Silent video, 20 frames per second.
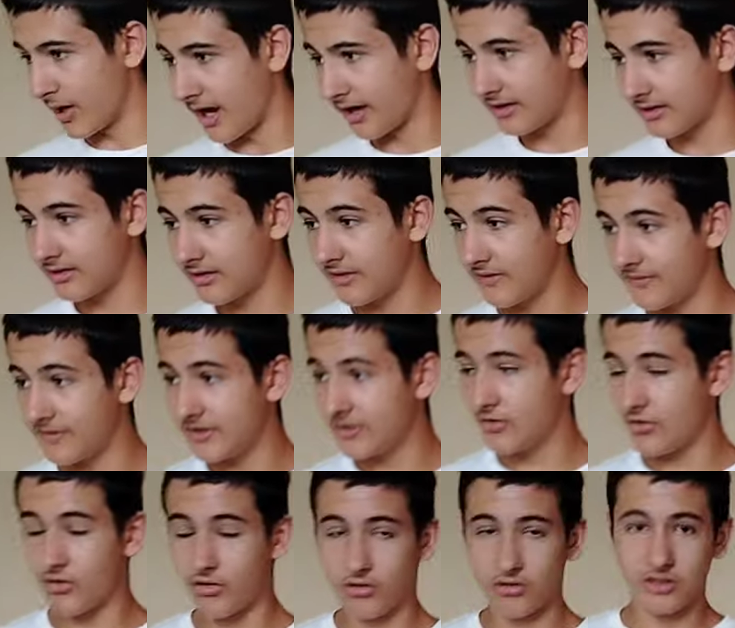back the
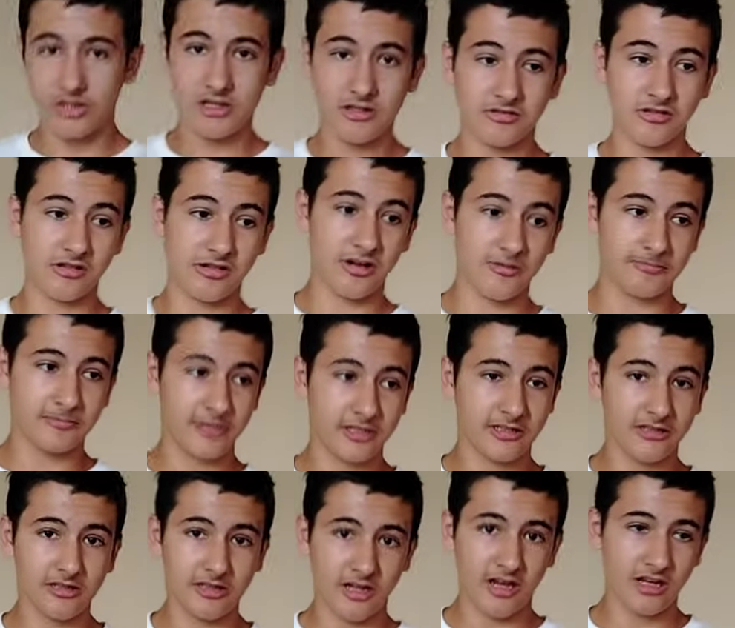video
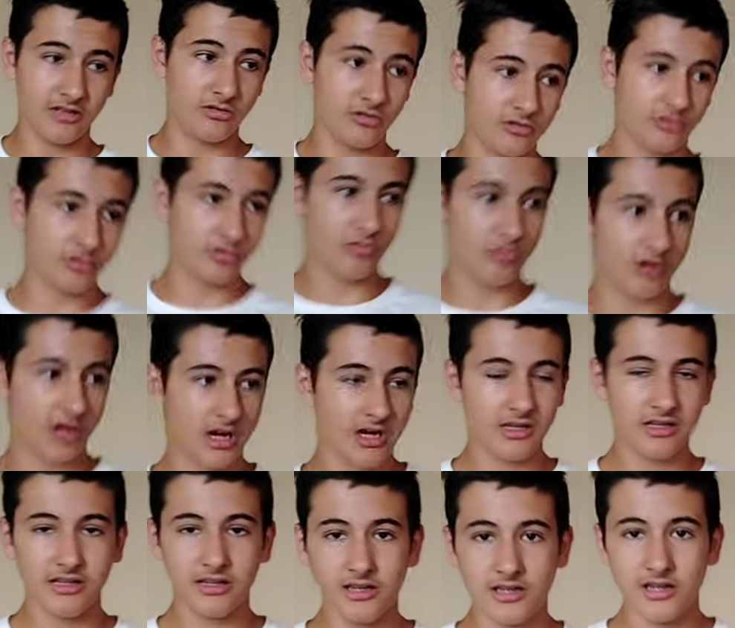interrupted I don't know
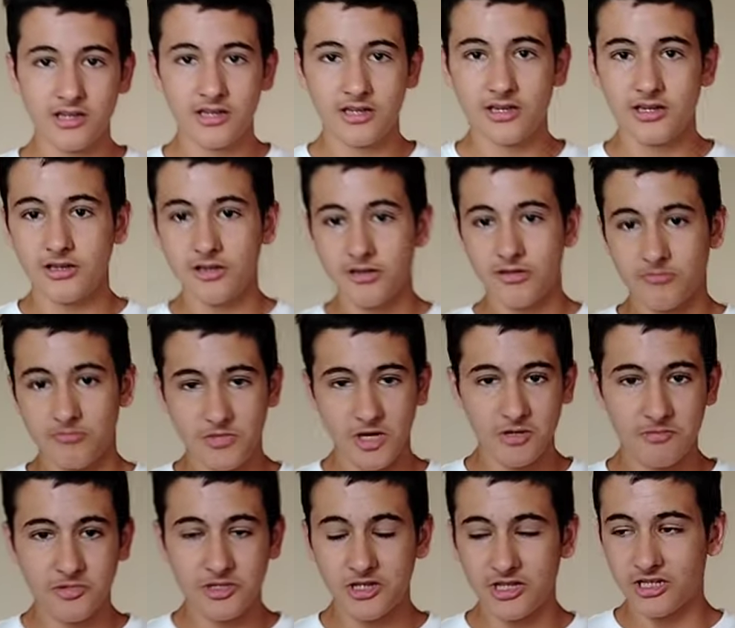why
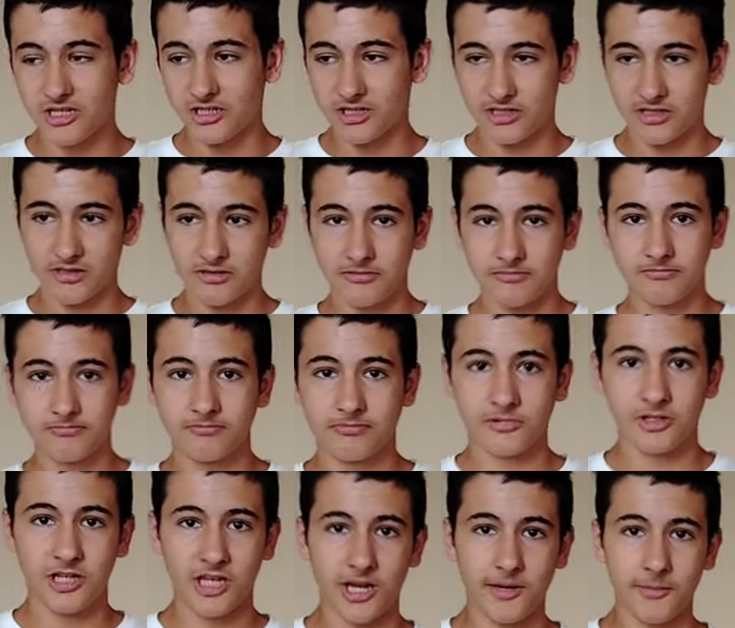maybe the
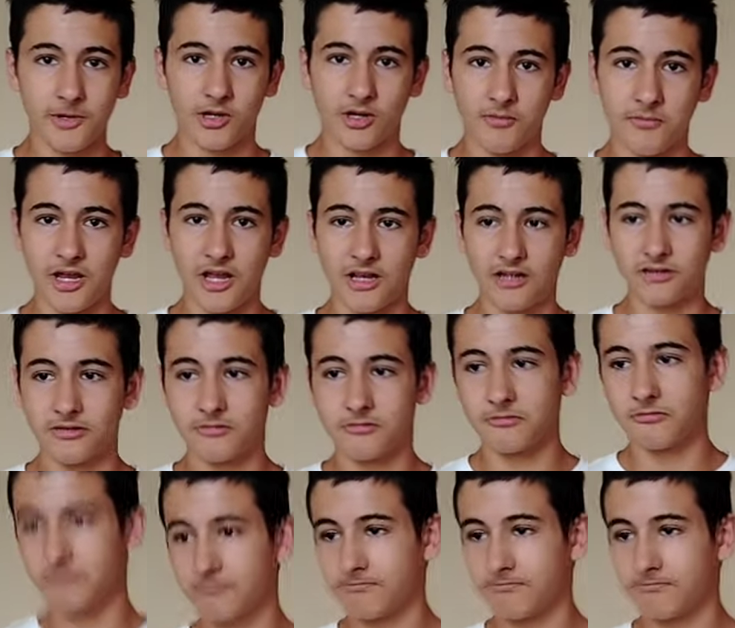cameraman